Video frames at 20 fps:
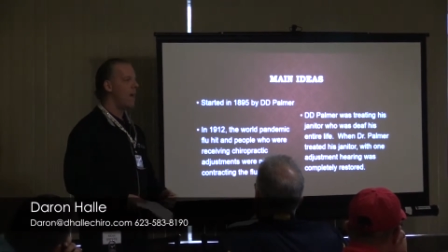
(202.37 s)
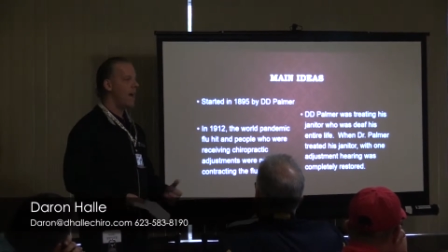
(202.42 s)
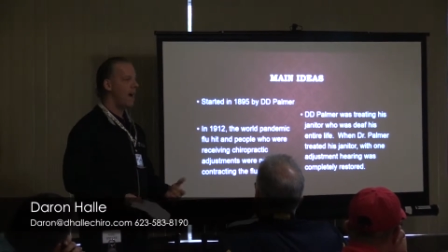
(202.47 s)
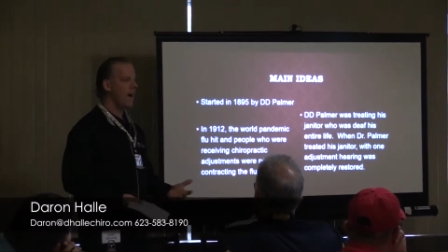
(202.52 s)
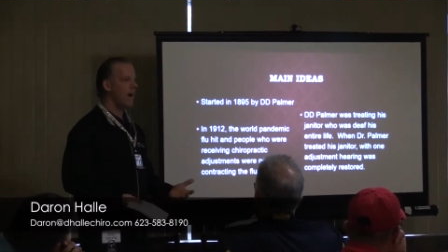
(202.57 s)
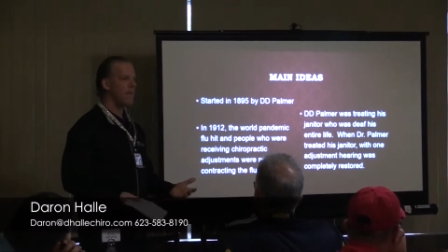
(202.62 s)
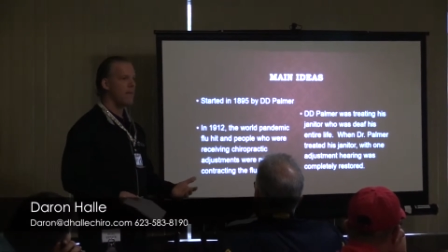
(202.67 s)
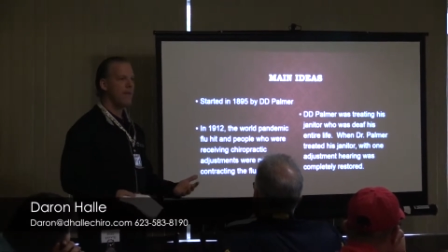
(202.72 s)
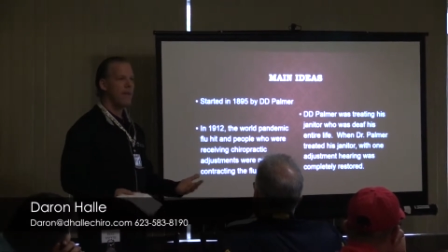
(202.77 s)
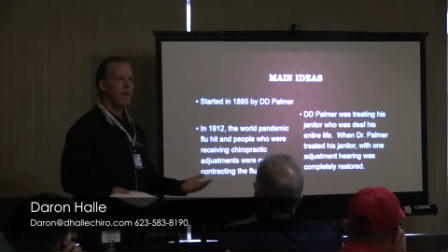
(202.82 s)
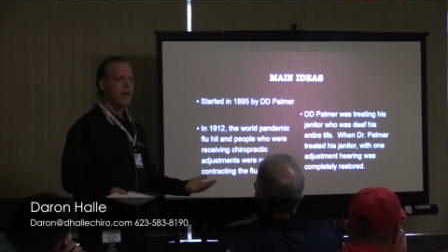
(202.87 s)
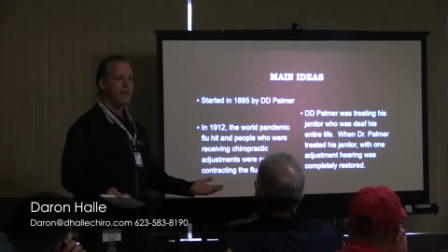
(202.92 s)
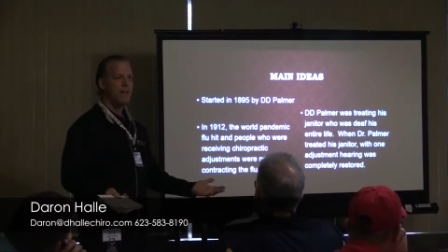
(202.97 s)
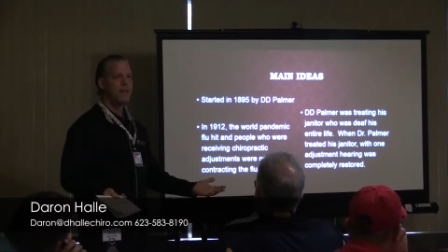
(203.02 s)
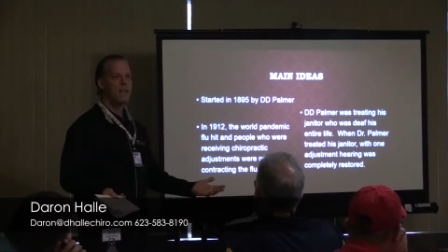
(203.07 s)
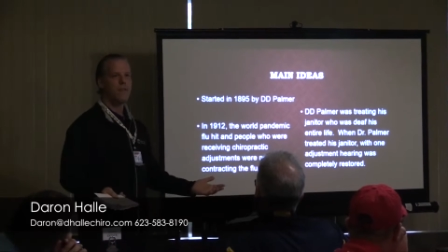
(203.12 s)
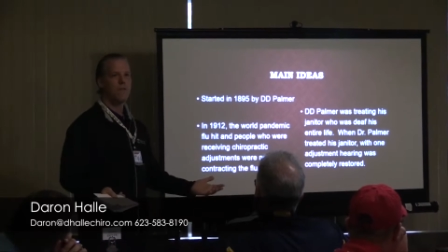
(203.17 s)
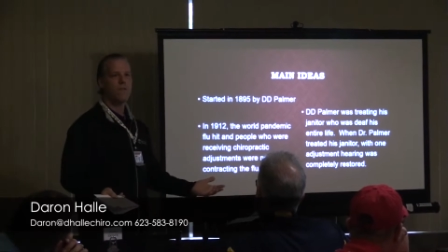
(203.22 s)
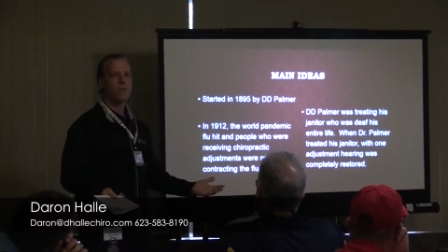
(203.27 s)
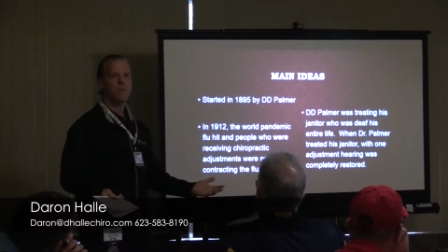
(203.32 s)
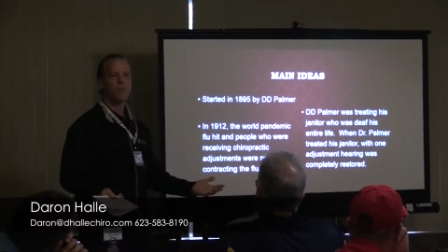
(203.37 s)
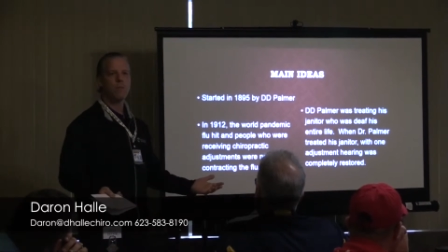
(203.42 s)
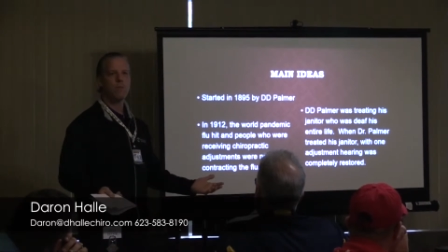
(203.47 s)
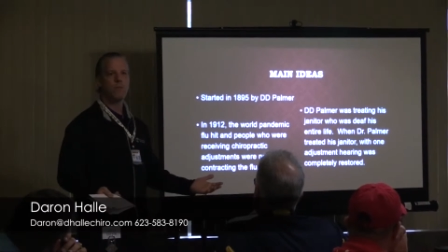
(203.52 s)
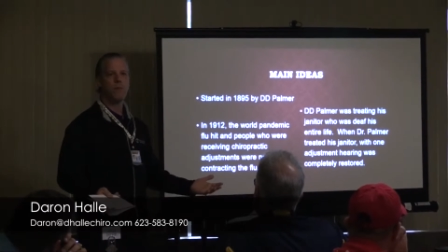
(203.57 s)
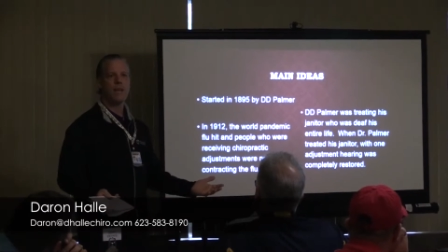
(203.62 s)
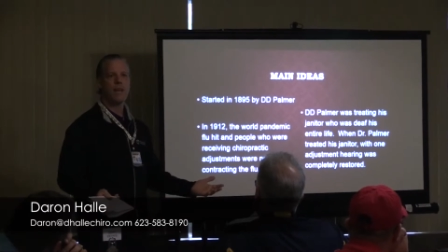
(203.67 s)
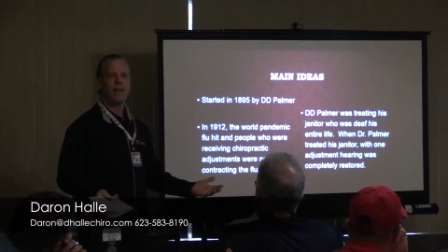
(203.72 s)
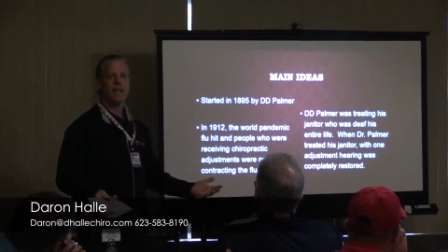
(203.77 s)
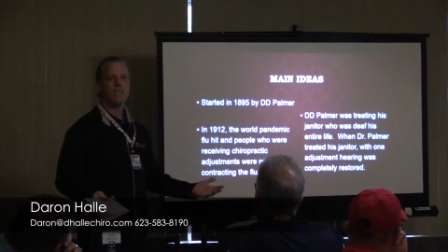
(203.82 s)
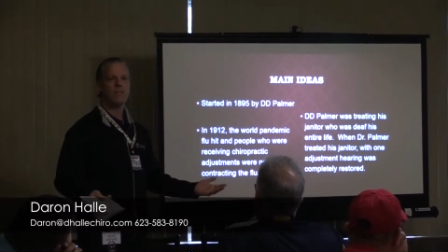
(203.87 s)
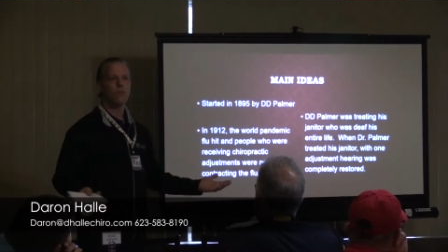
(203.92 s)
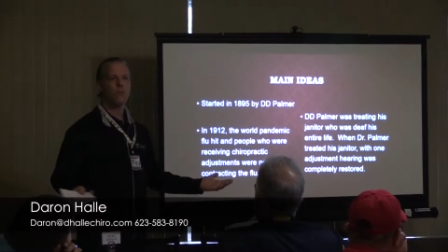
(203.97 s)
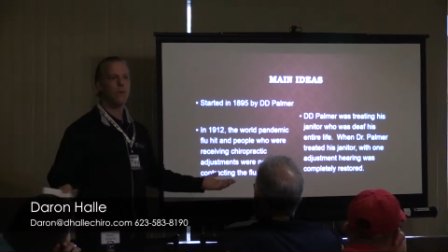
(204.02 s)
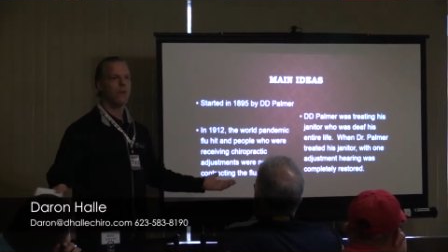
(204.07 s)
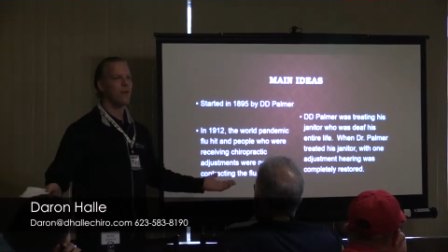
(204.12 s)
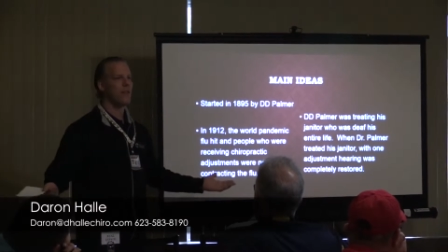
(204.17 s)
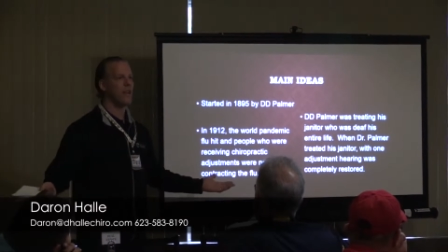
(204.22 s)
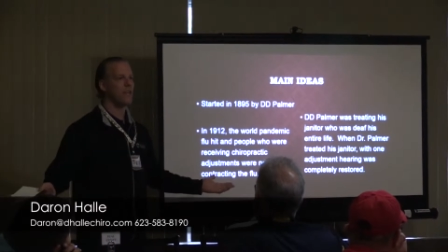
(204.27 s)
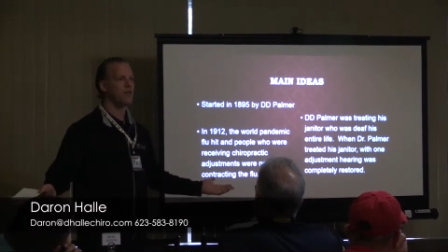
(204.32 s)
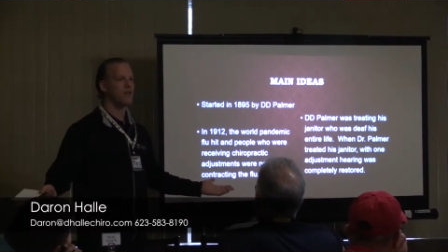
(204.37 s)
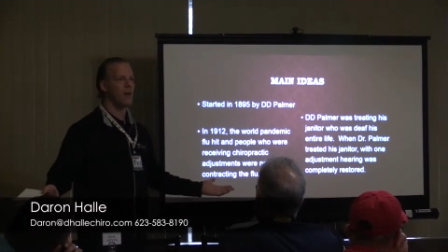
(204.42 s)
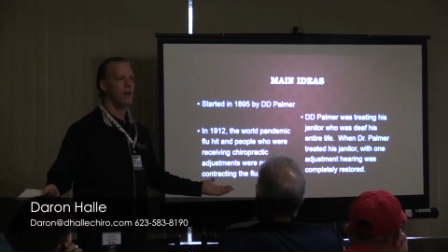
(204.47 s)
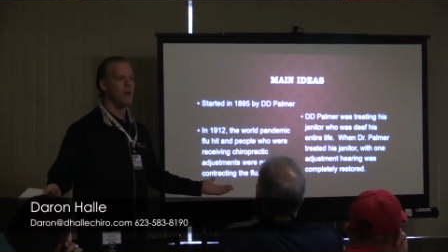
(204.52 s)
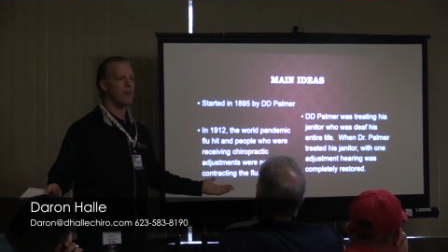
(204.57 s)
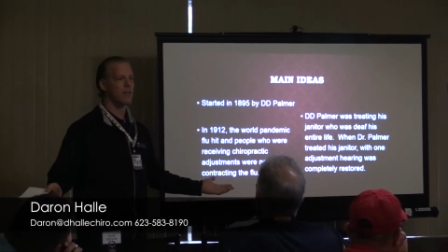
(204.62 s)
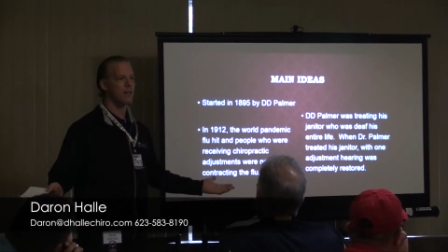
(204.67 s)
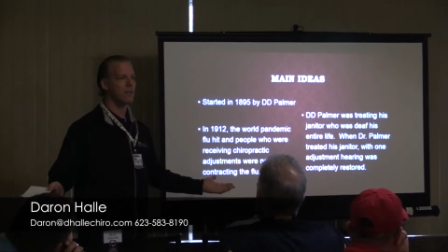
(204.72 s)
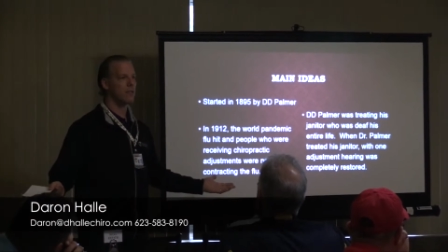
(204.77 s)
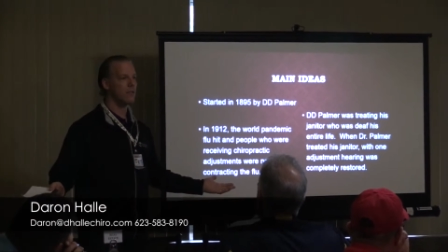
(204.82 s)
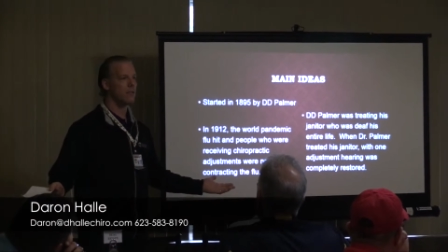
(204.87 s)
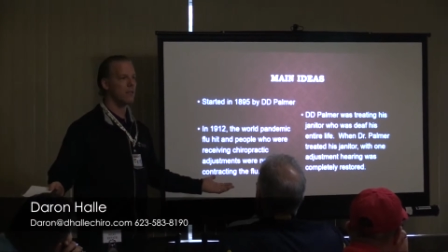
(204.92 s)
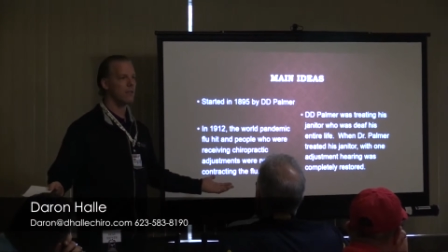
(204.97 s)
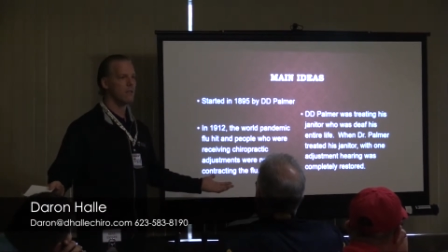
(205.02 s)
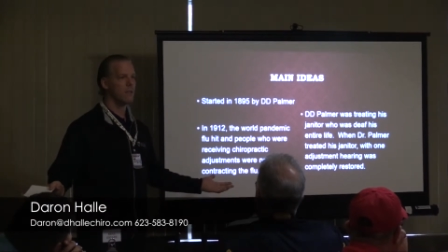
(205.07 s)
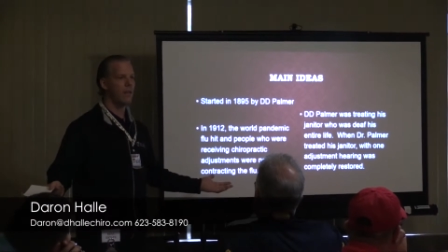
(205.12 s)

The difference between us, we don't like drugs.